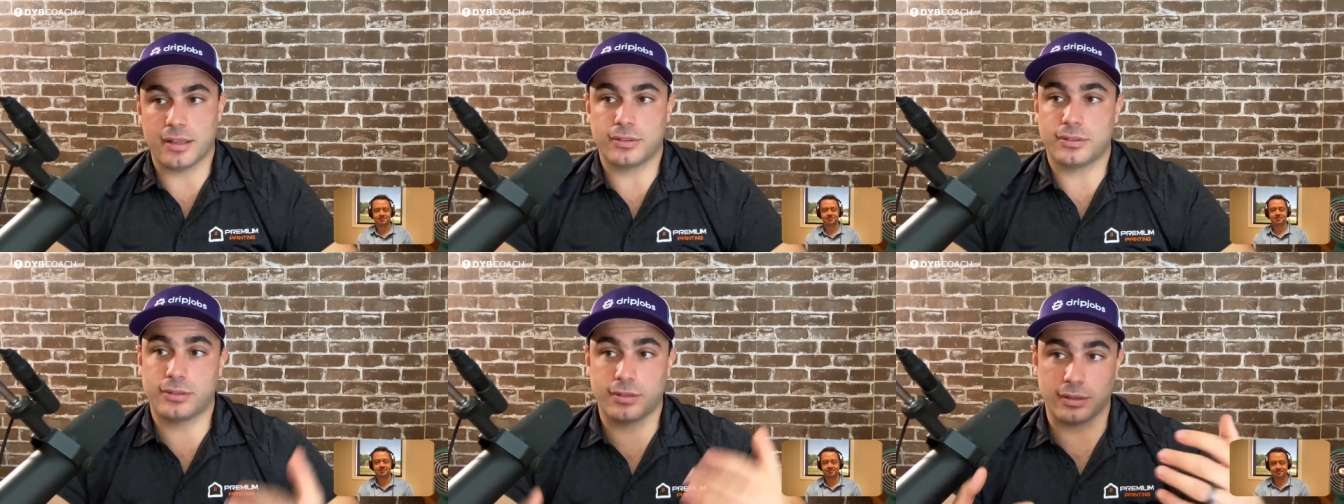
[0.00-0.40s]

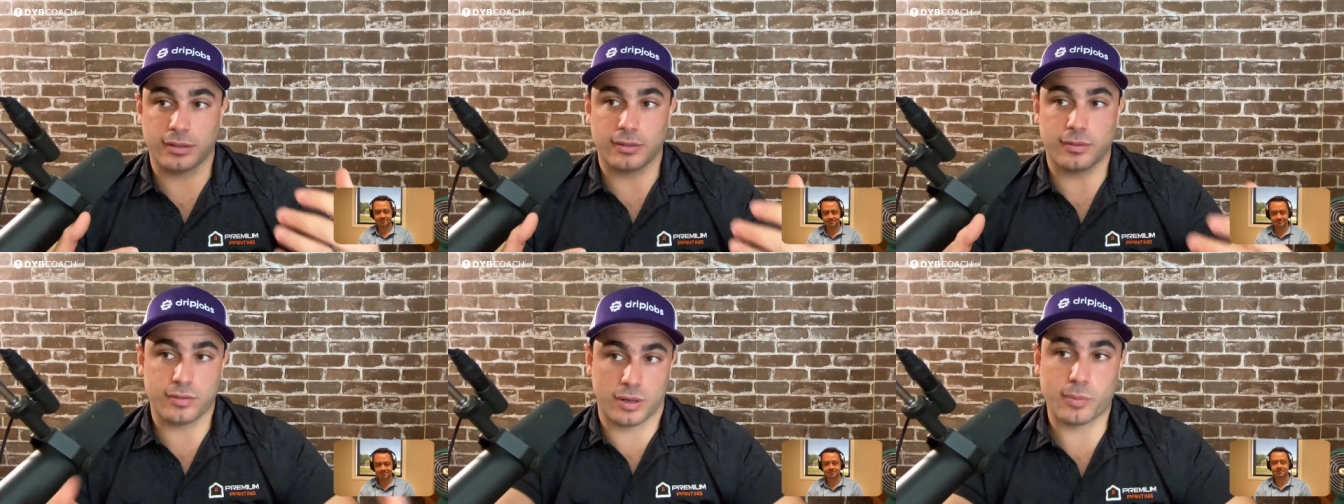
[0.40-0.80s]

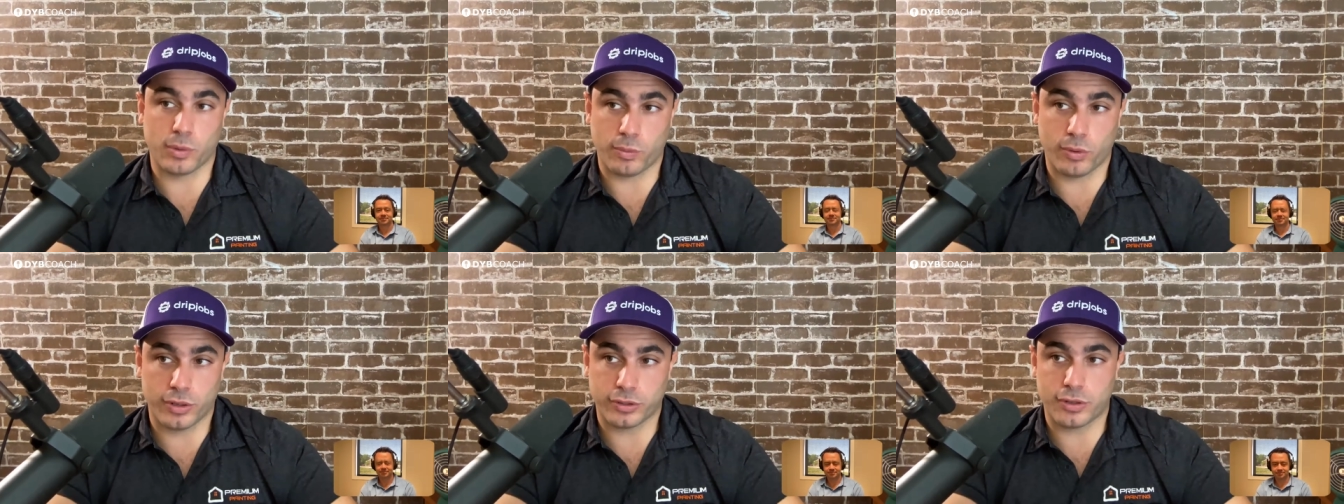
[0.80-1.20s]
to number
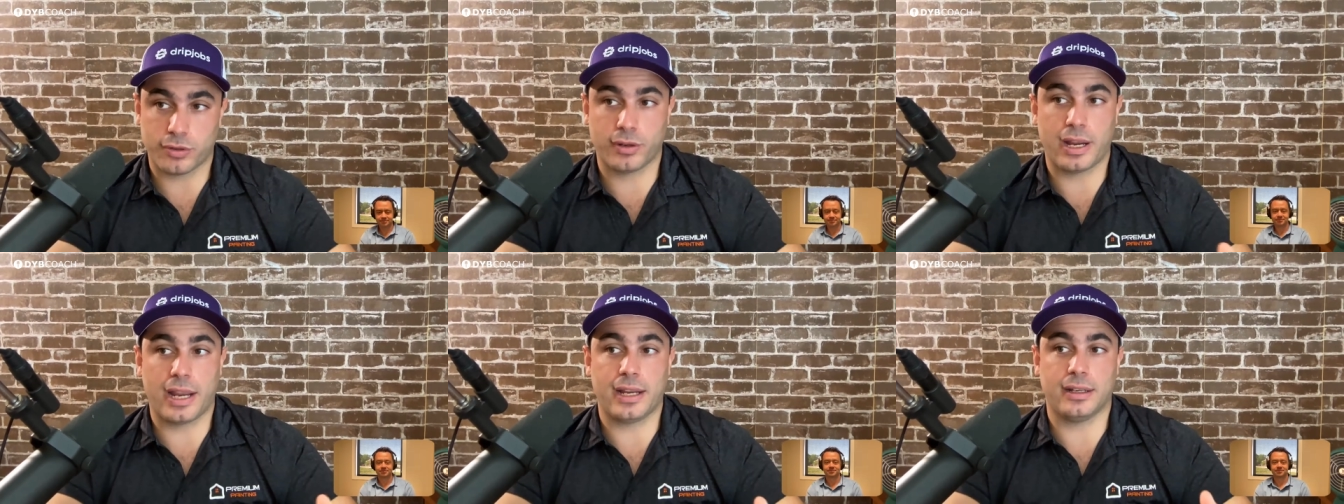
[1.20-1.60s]
one,
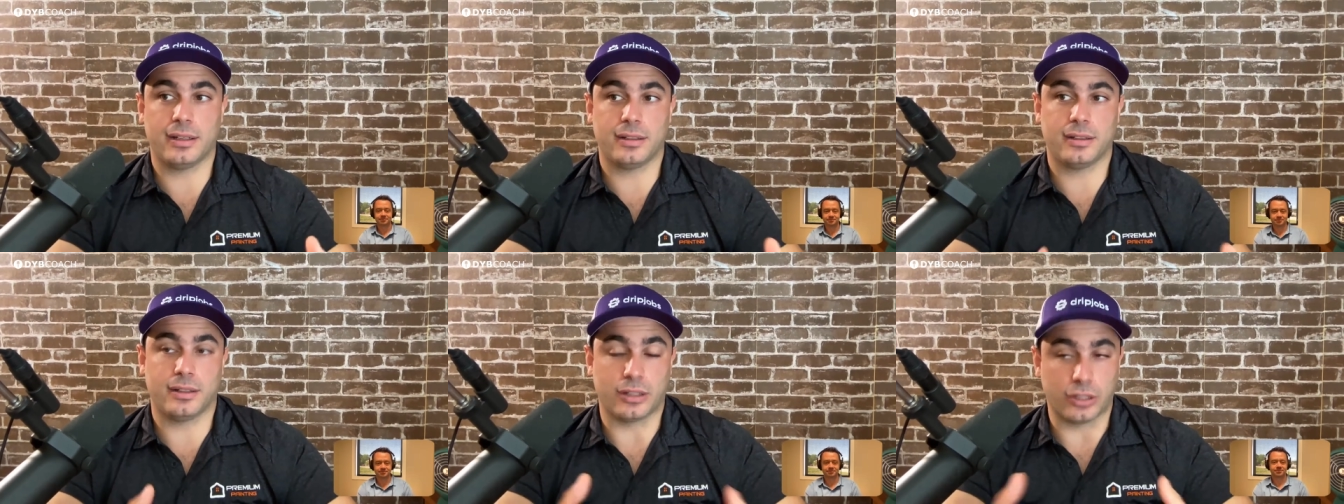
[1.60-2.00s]

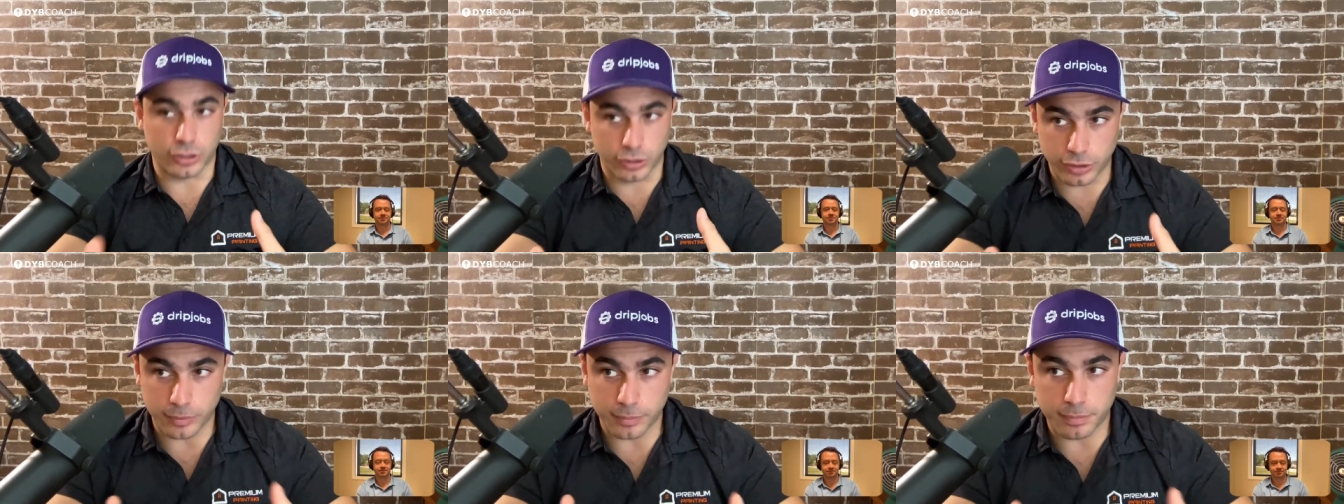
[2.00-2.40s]
create a
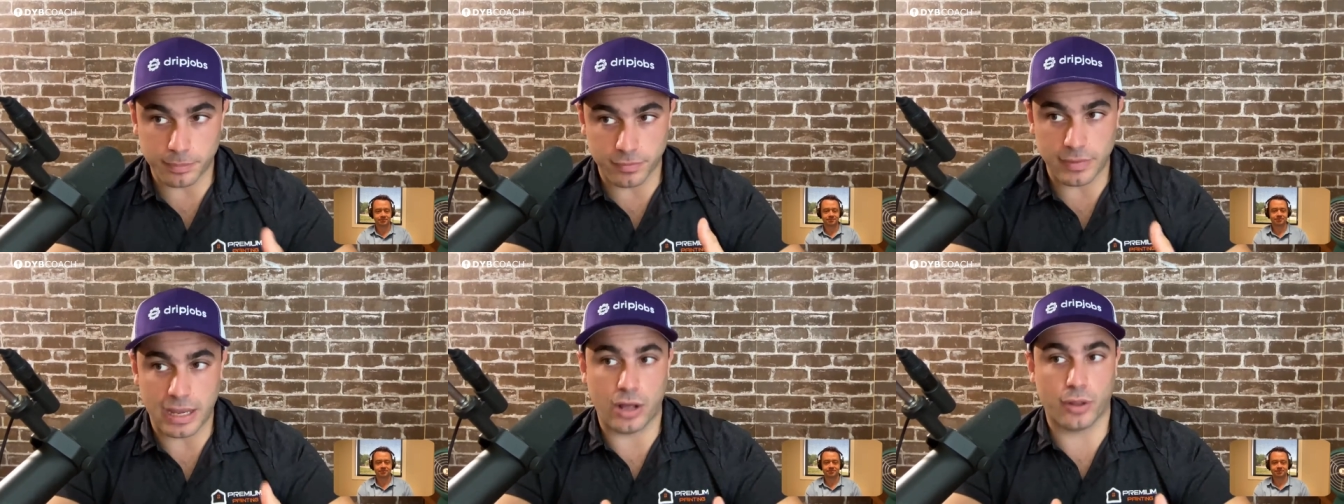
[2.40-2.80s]
good,
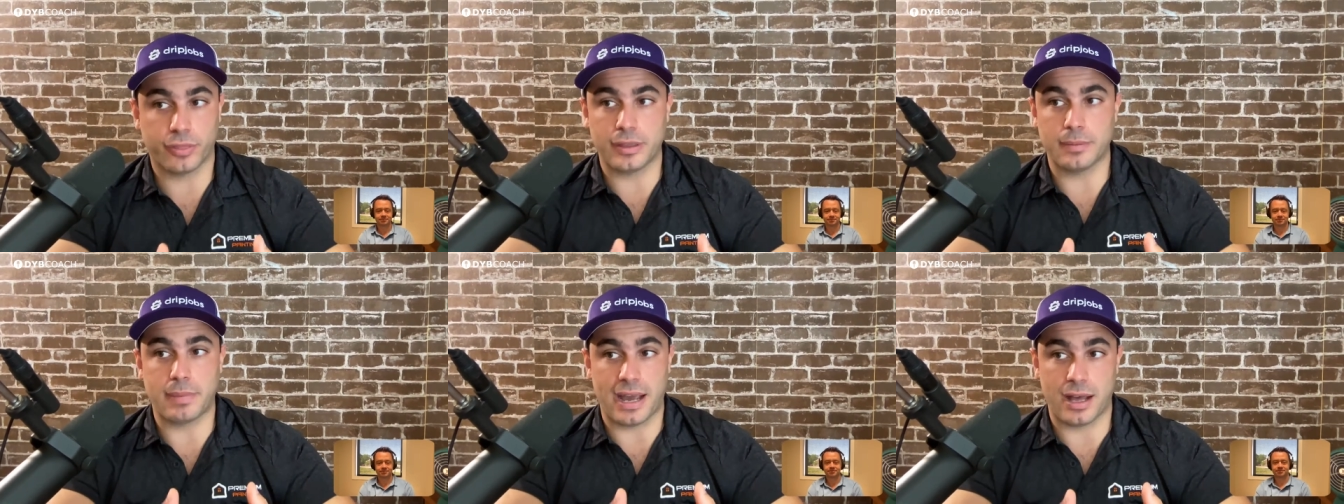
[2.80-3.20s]

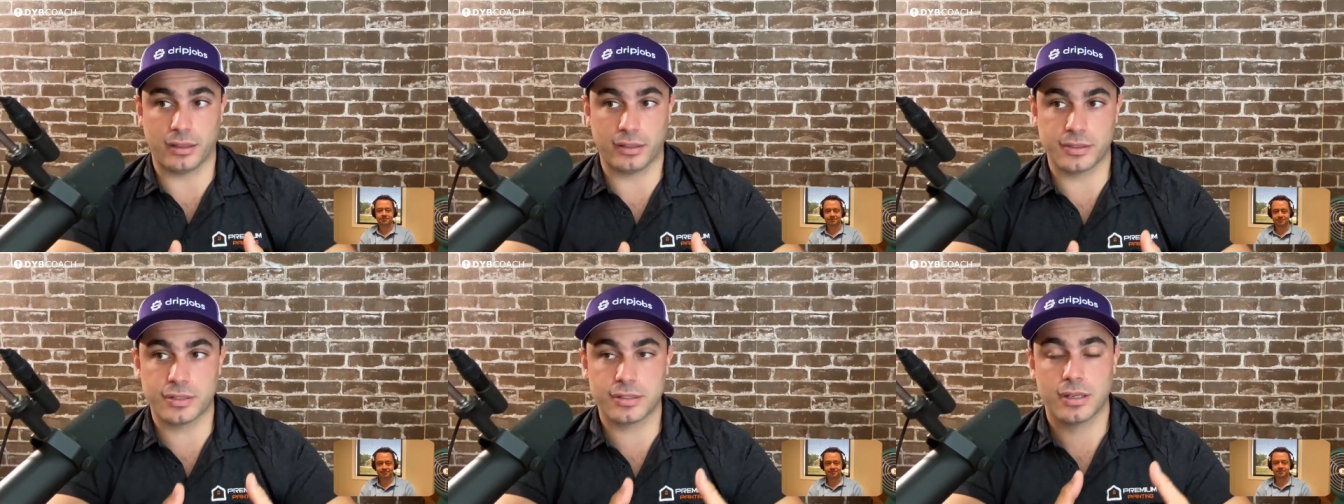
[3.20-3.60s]
healthy
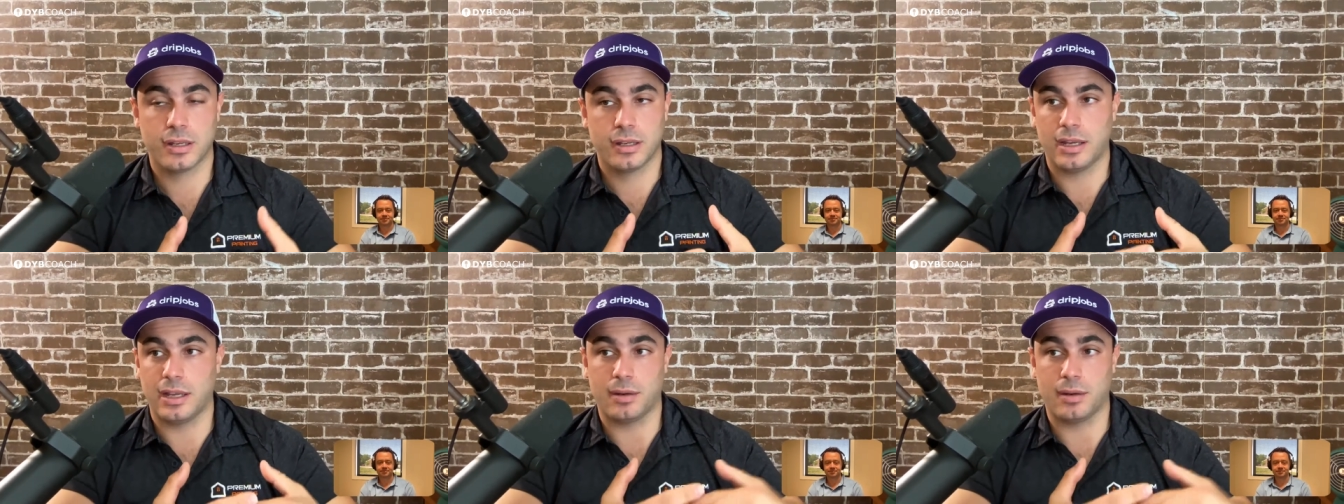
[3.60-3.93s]
balance. And I'm